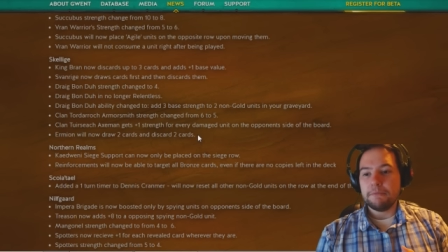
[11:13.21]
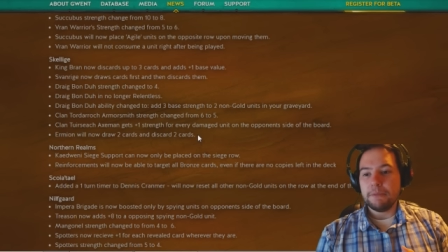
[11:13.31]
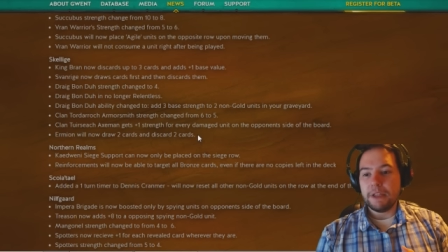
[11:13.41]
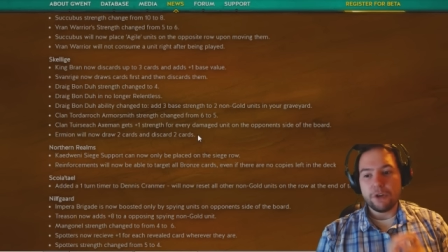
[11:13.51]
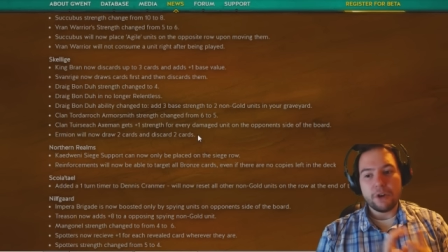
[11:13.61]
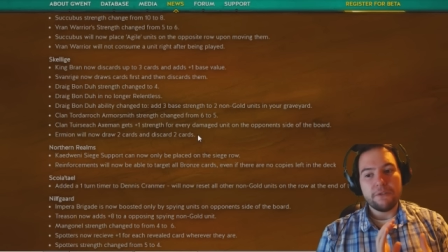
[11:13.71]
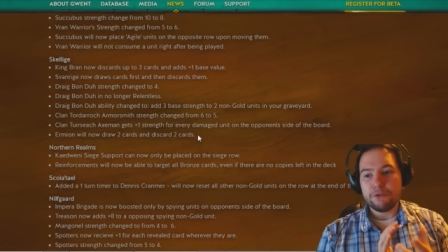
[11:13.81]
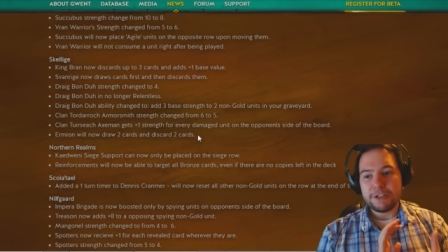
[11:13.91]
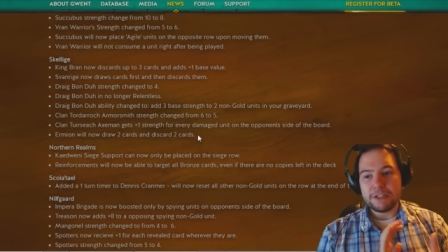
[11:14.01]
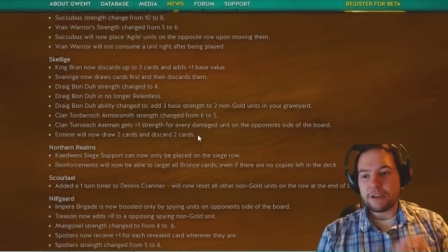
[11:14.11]
if you're going
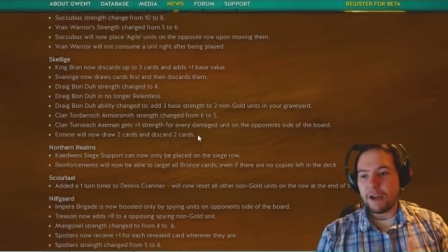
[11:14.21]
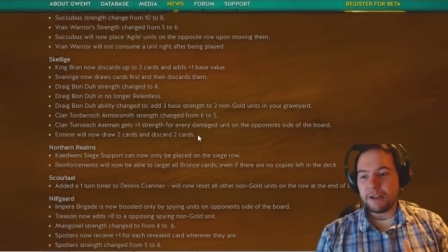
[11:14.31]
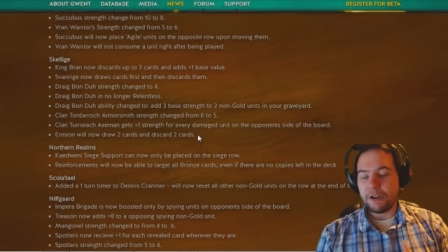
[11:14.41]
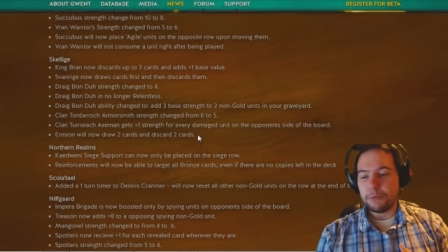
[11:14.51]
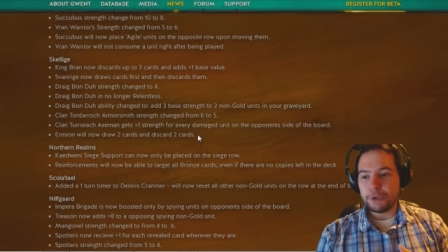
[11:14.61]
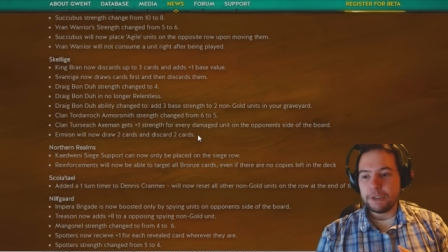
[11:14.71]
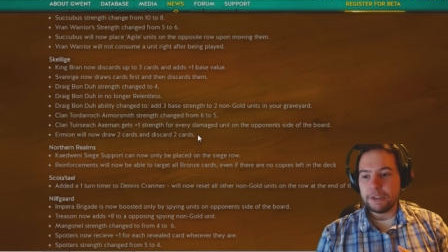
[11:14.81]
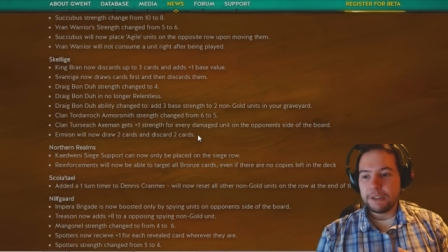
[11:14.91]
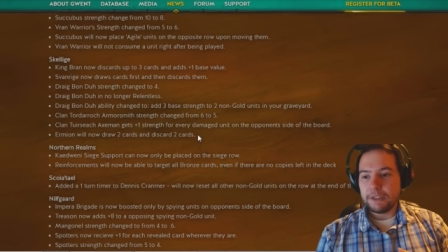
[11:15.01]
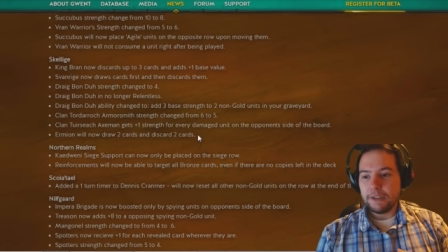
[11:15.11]
for a discarding option.
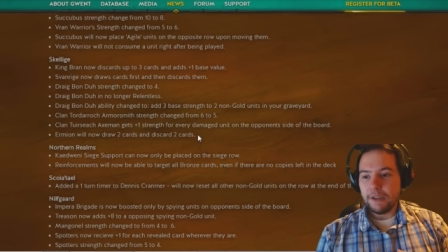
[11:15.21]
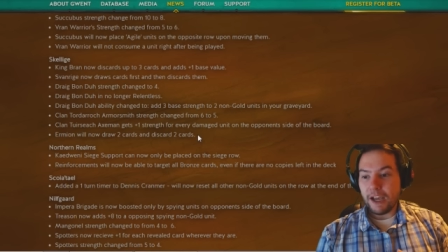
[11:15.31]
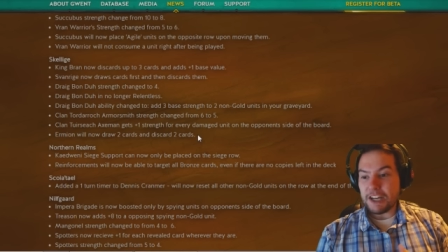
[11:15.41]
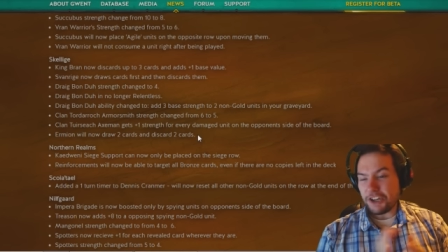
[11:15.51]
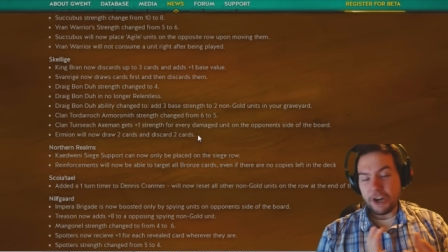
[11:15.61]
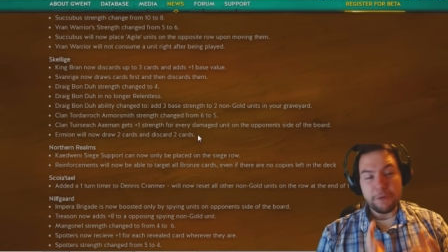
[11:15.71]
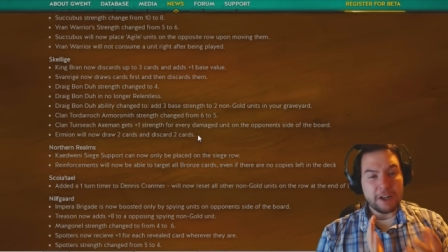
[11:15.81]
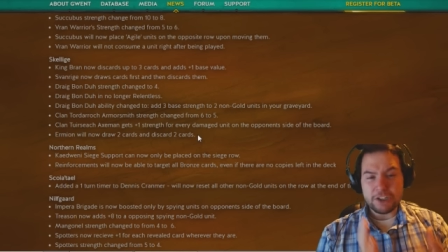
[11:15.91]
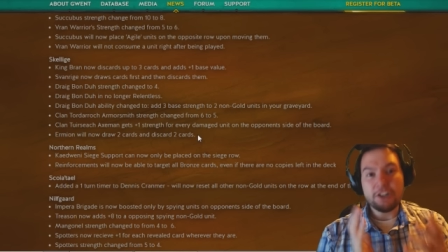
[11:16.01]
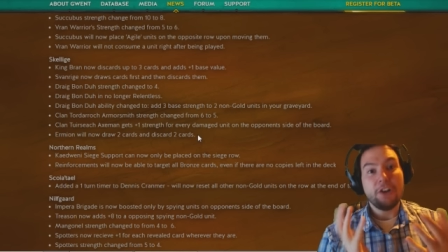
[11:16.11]
I
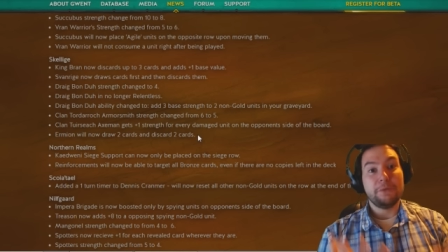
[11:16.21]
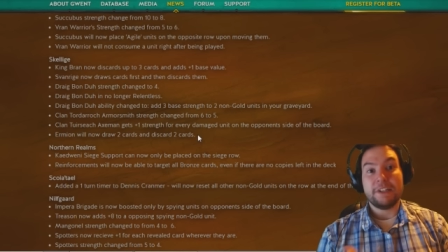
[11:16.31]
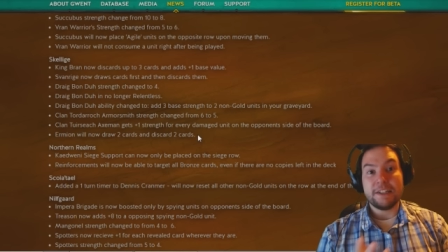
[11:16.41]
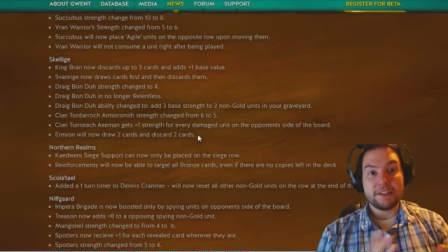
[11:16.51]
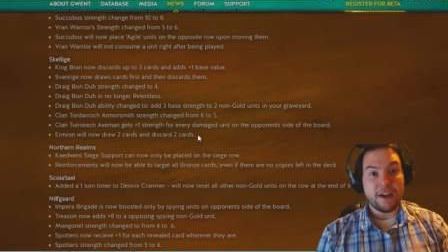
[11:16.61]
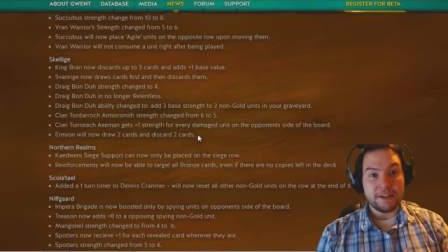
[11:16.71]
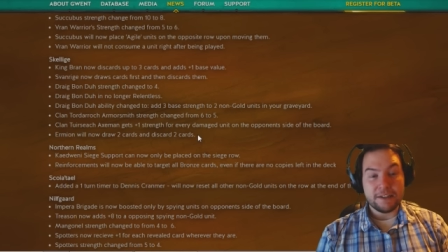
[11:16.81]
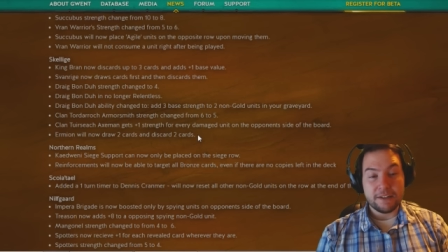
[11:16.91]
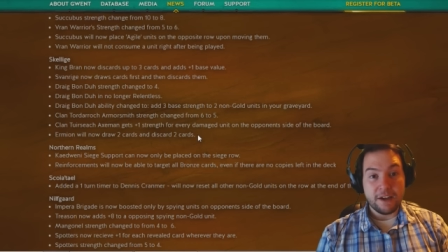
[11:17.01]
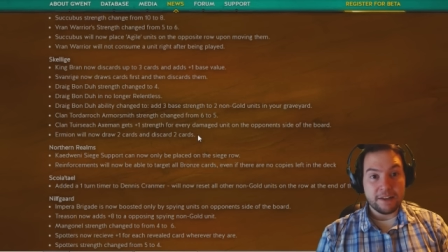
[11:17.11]
just hope the
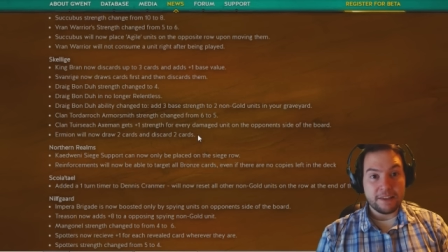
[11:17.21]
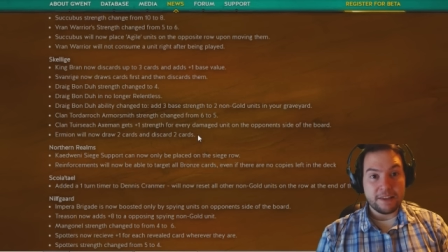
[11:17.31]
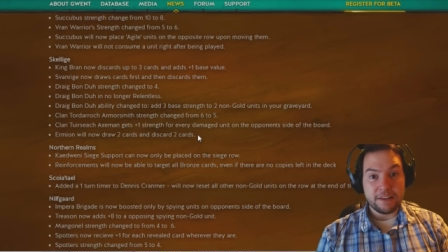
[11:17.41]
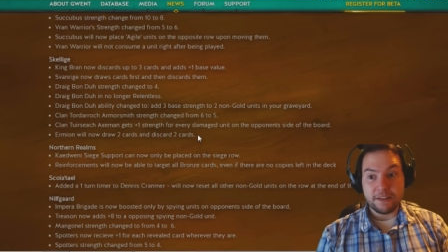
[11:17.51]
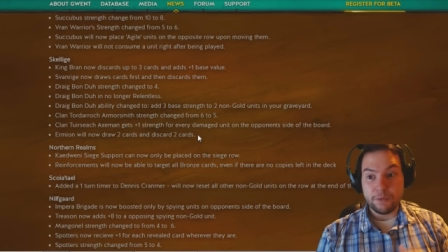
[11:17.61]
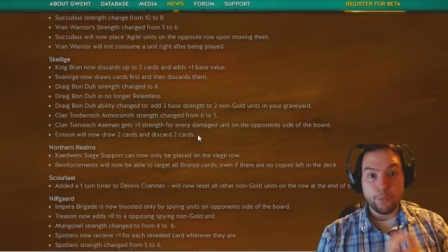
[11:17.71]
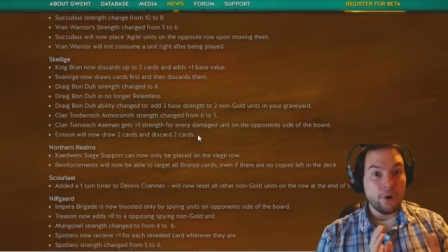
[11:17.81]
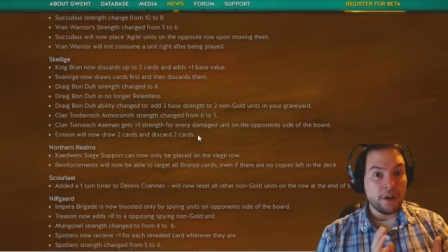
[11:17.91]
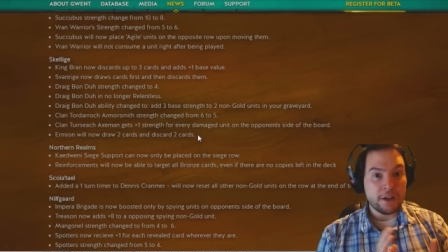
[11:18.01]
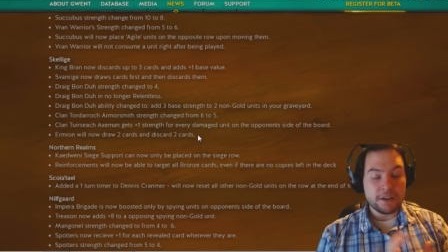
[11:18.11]
discarding kind of thing
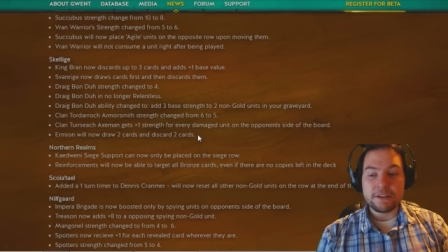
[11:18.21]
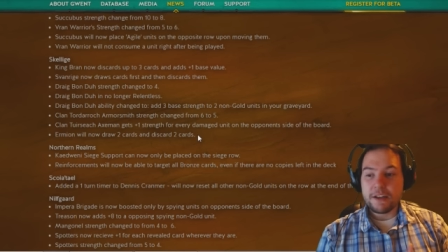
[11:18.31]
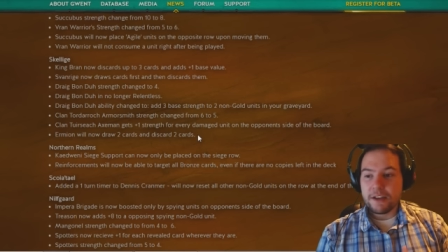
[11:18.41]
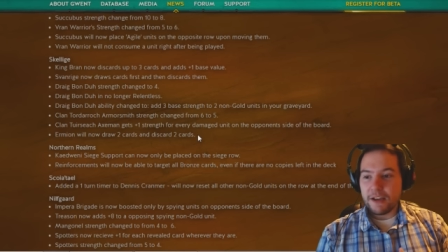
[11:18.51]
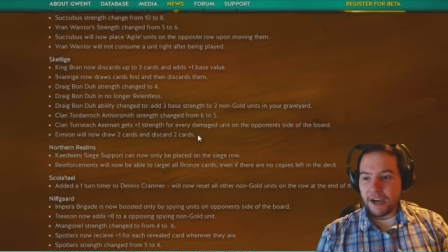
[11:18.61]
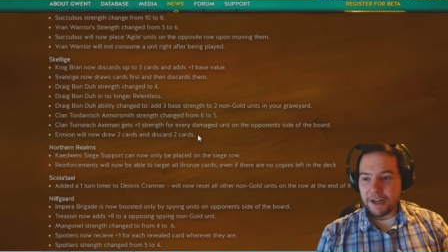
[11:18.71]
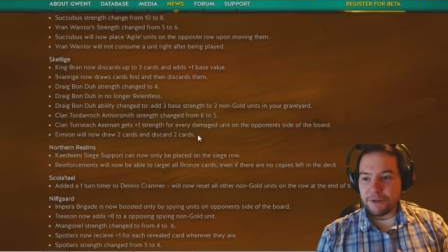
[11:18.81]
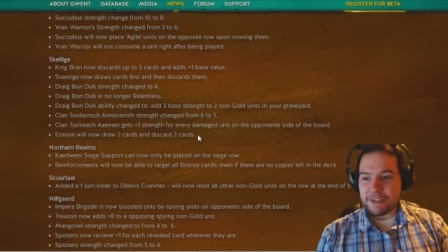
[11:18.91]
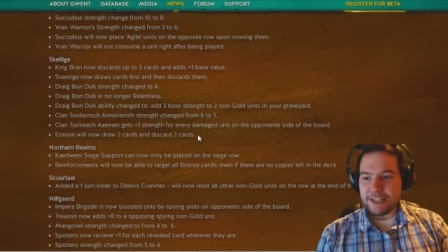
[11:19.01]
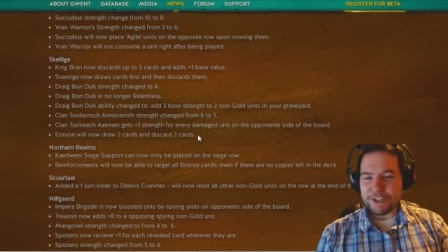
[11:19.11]
works. I
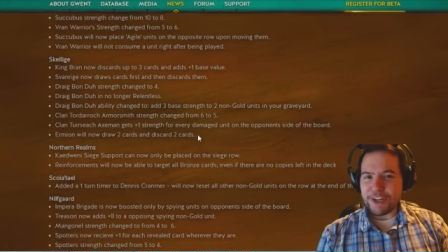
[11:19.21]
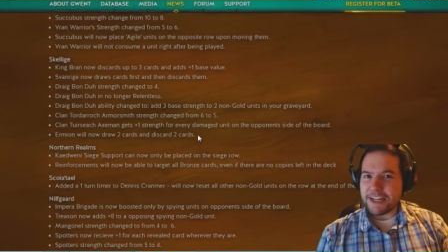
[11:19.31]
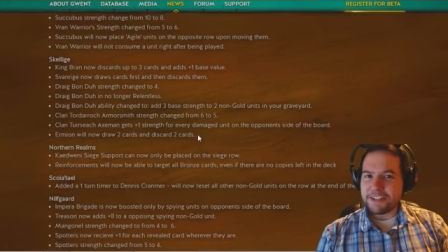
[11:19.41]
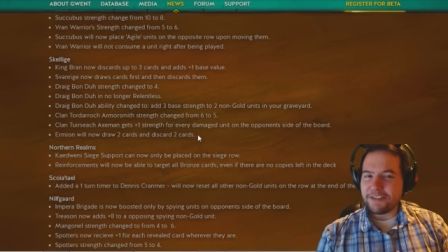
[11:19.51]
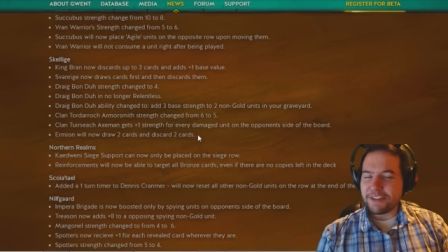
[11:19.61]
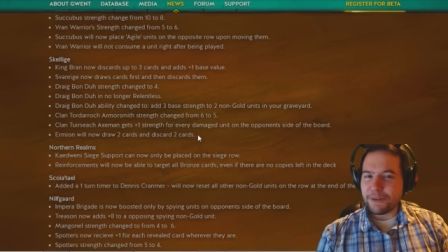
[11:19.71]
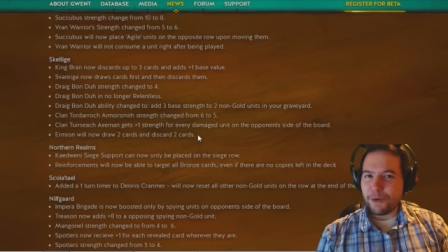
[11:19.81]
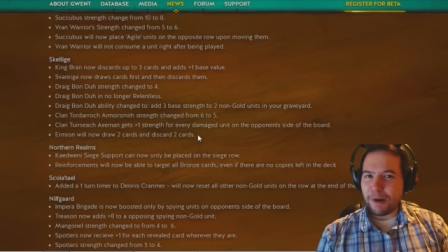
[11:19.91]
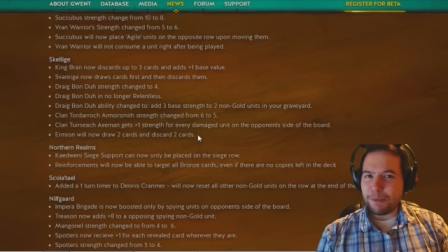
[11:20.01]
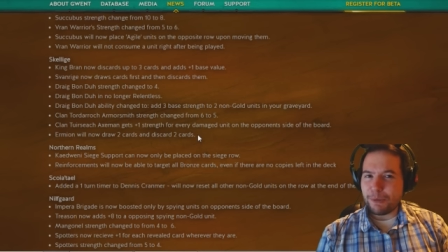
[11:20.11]
don't see a change for the
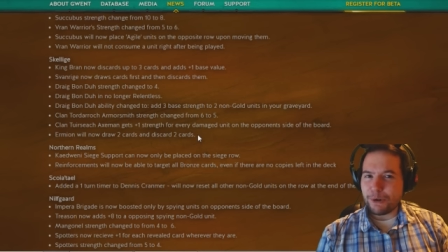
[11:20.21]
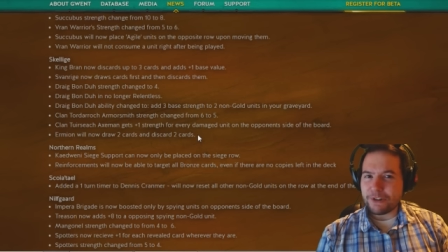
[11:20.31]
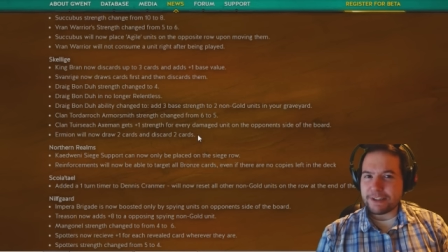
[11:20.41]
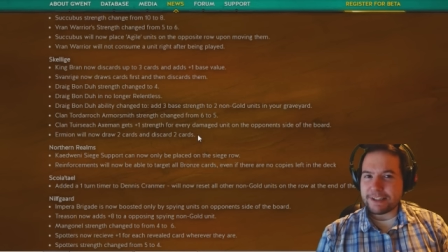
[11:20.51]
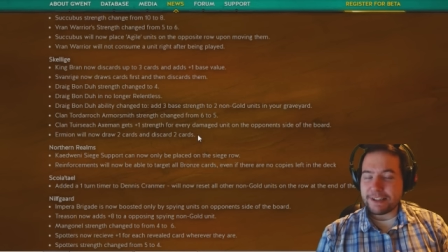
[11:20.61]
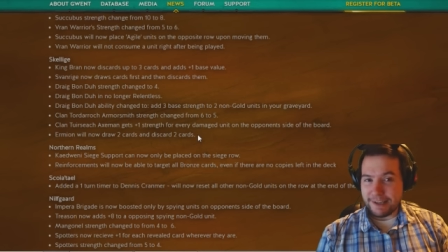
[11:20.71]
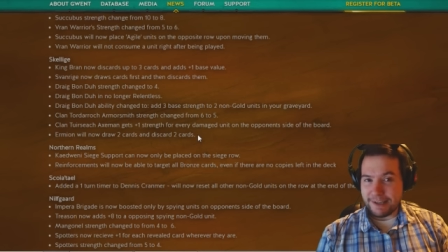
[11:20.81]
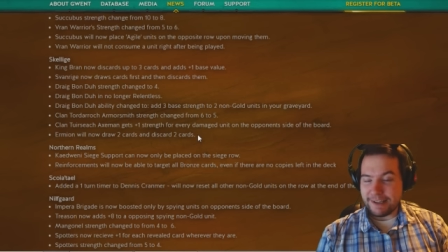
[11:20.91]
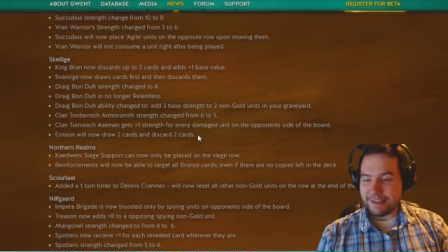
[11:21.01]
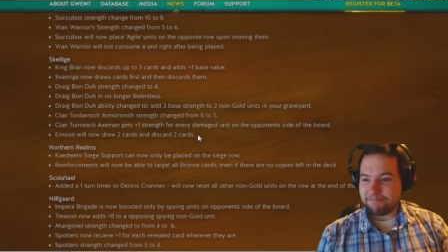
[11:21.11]
Wild Boar of the Sea.